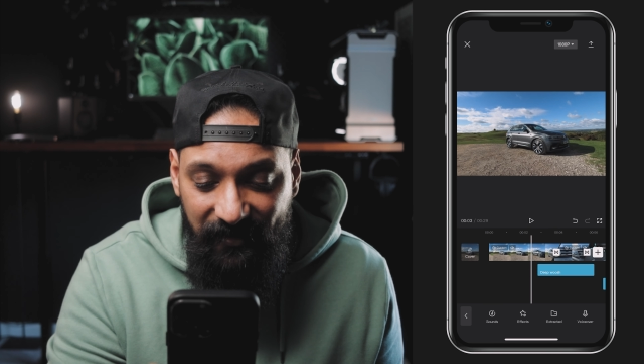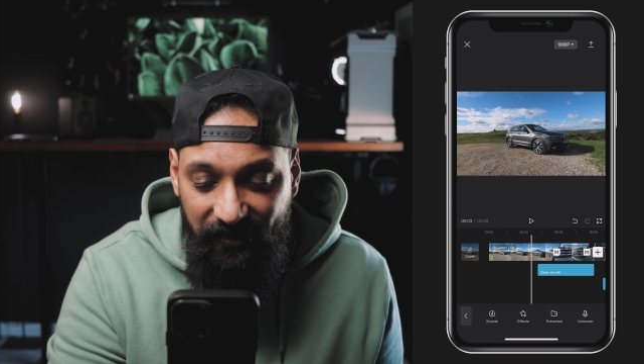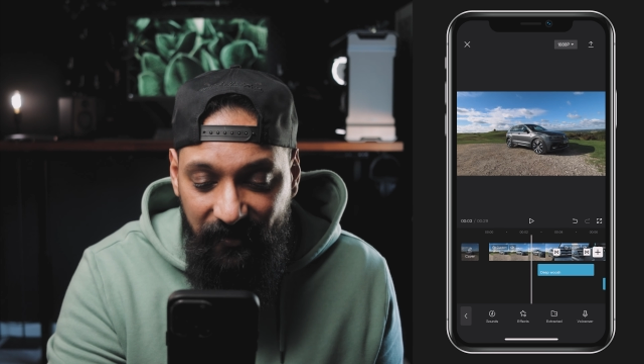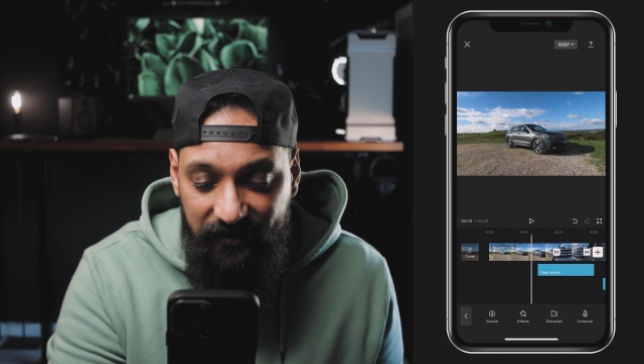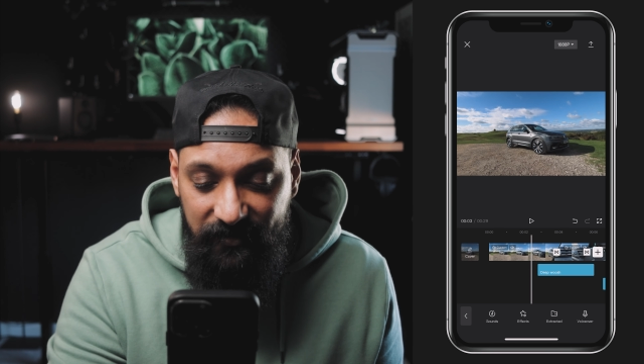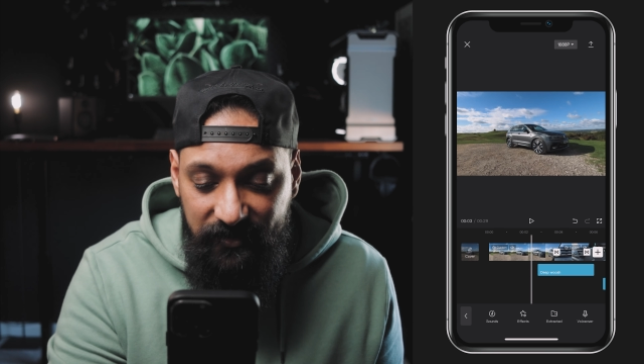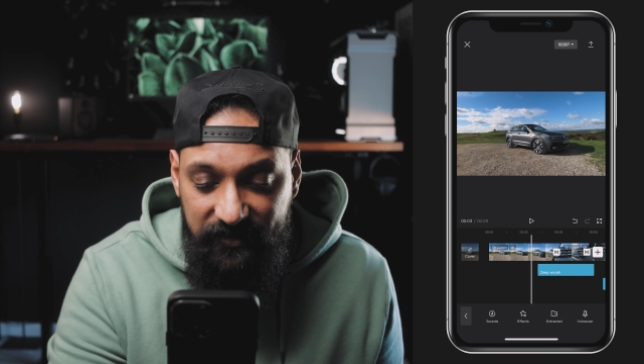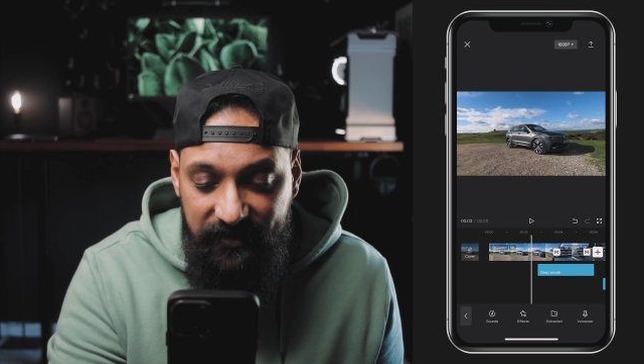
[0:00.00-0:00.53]
I
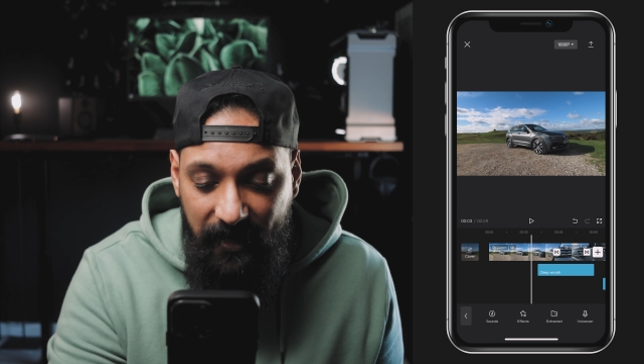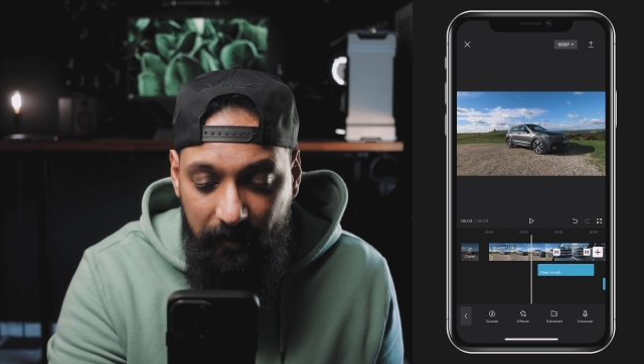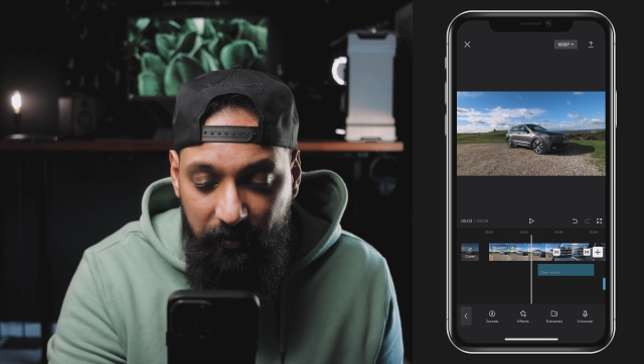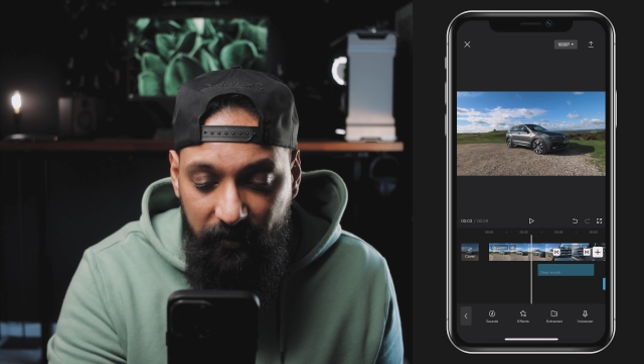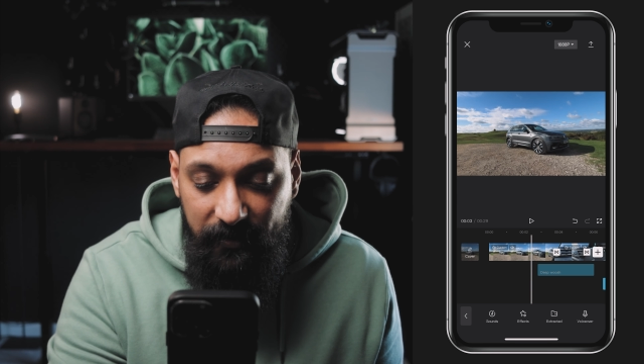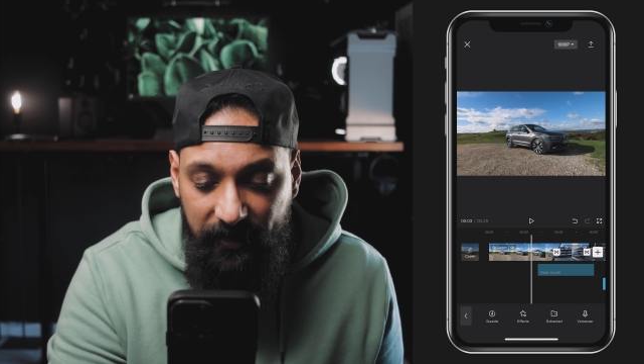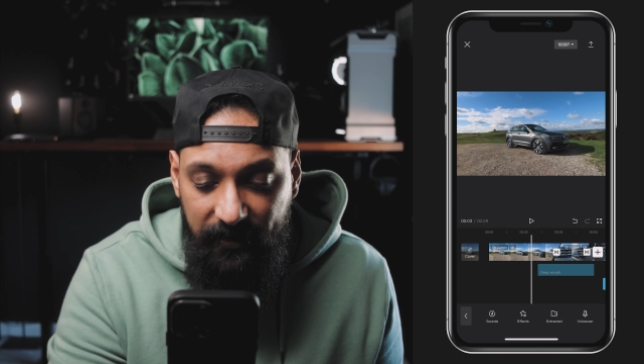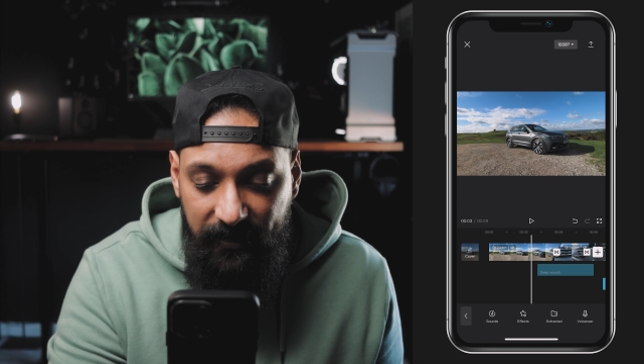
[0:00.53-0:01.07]
can just
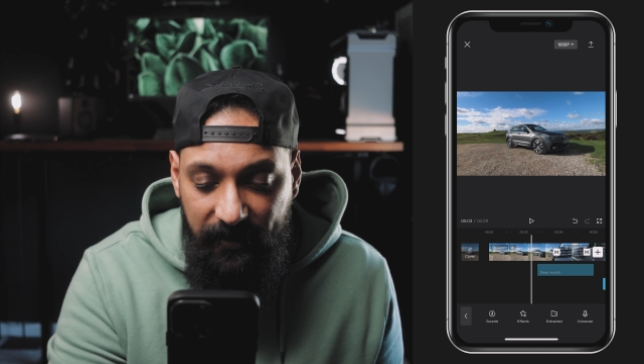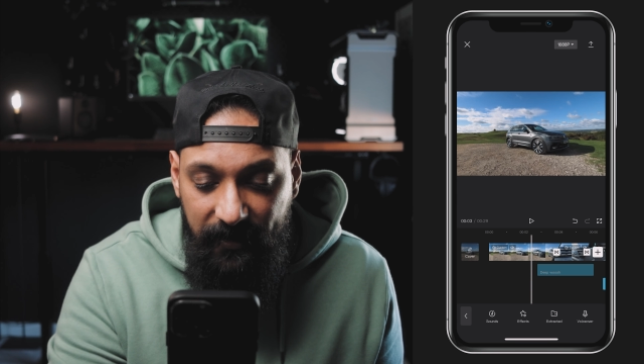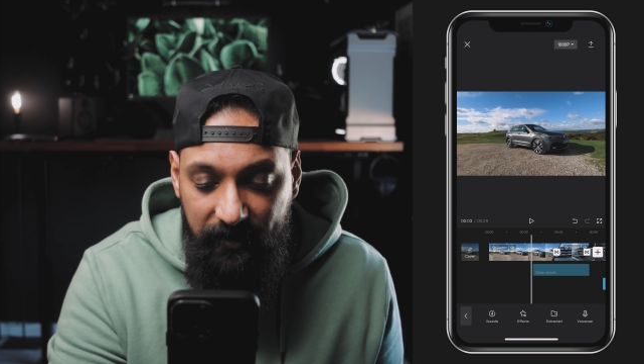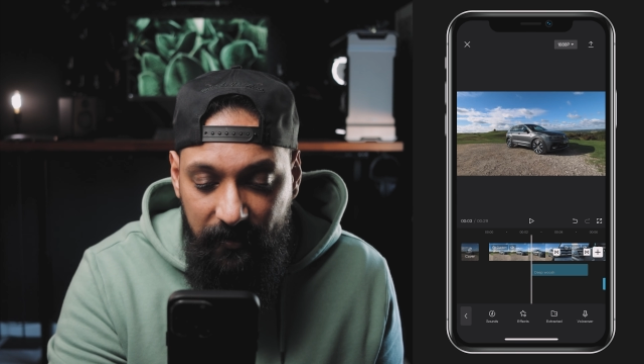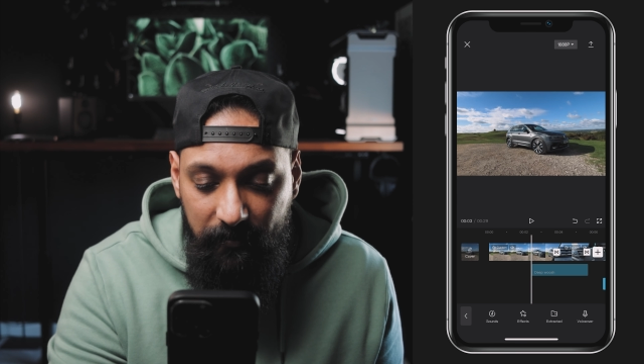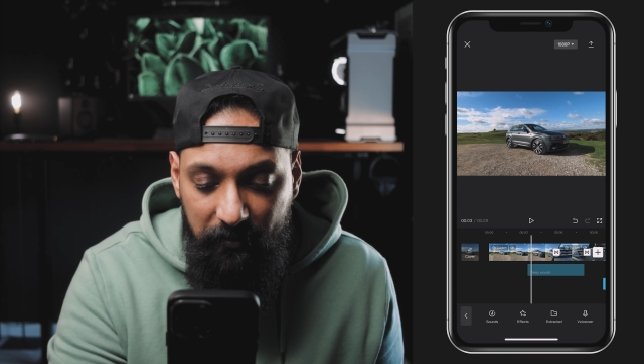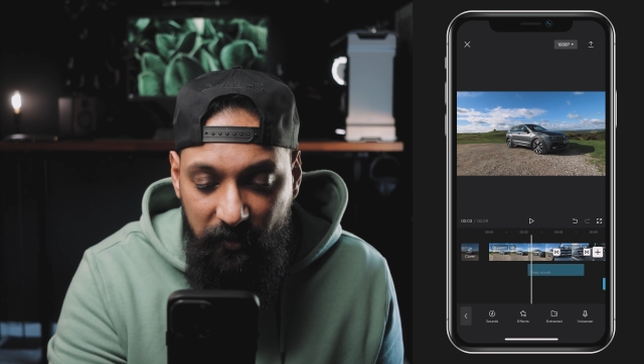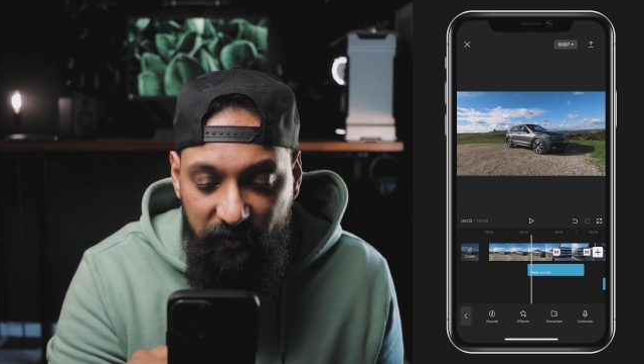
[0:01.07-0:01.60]
tap on it
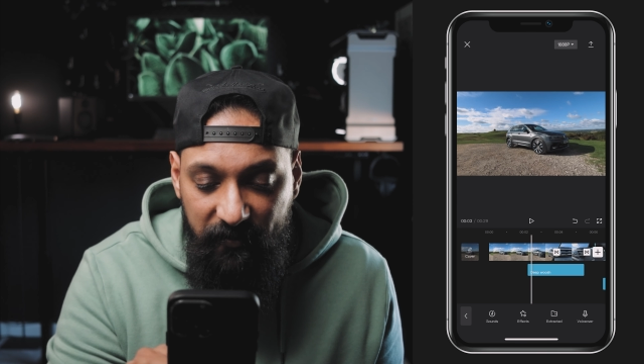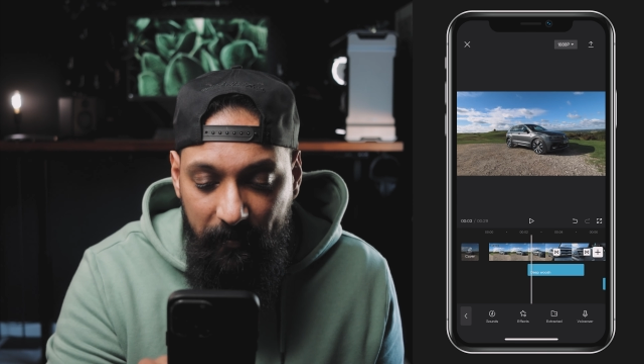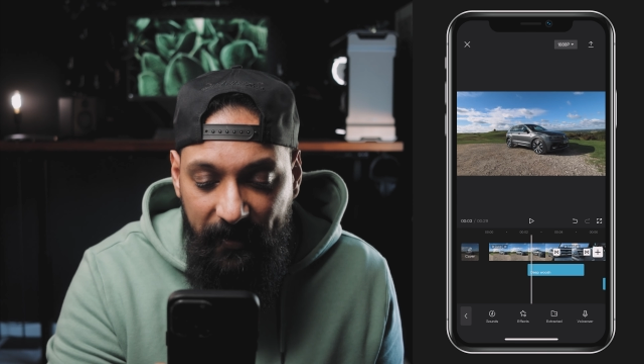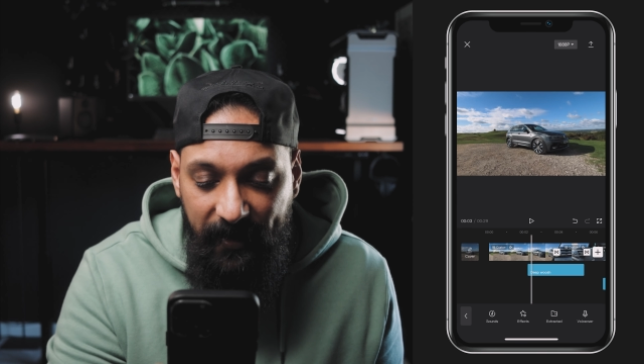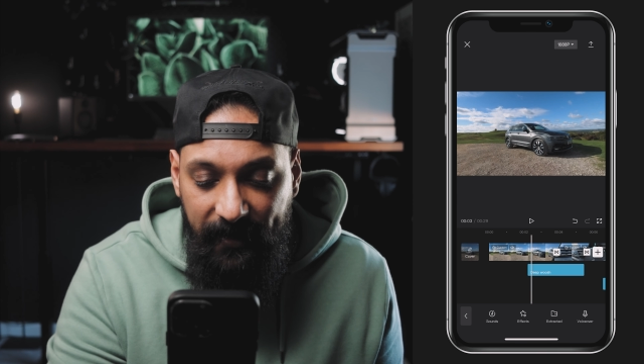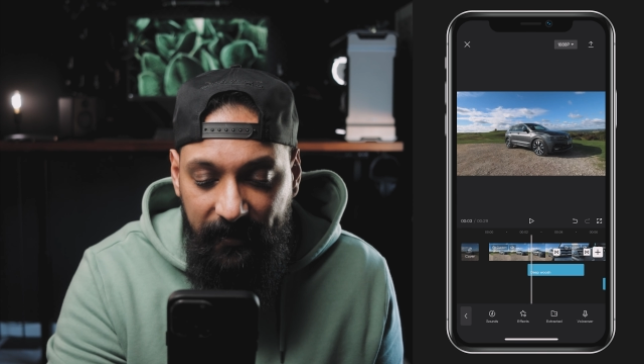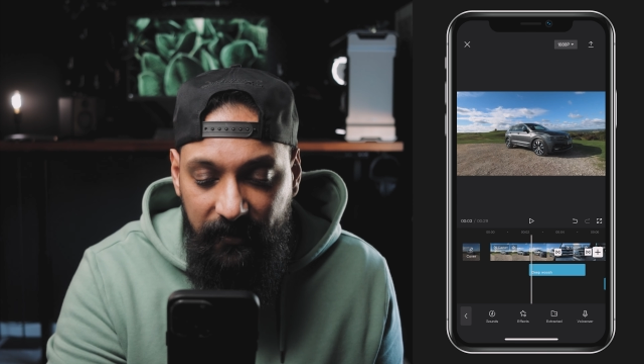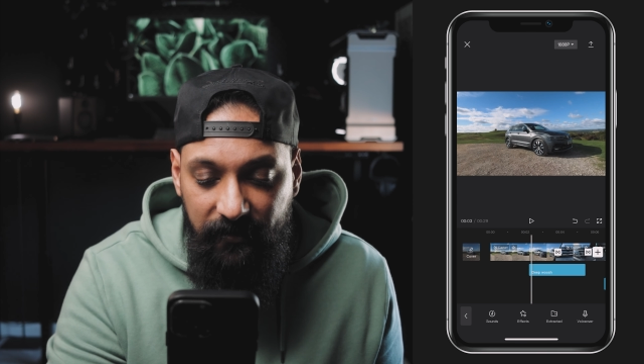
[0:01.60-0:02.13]
again, move it
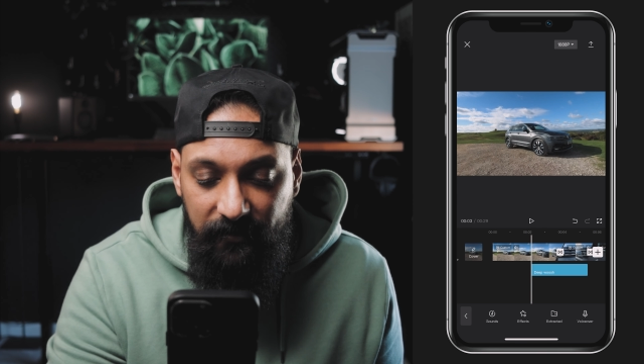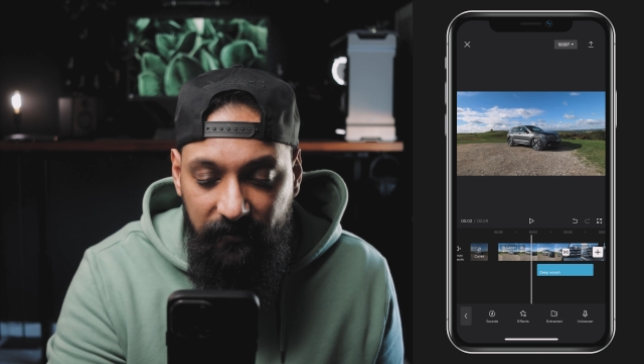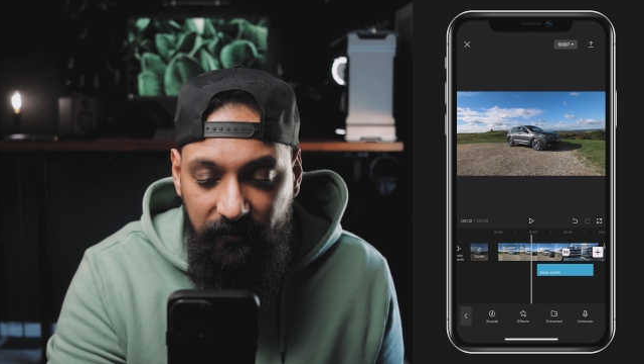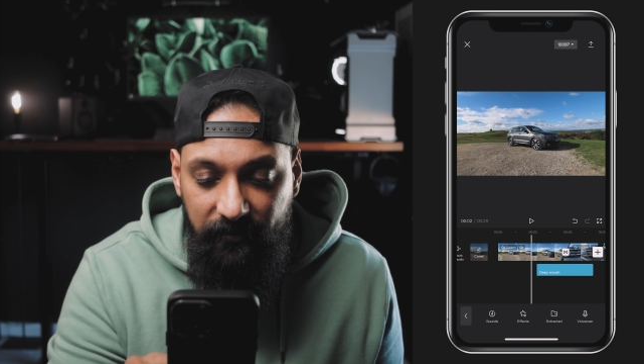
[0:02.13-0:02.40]
back.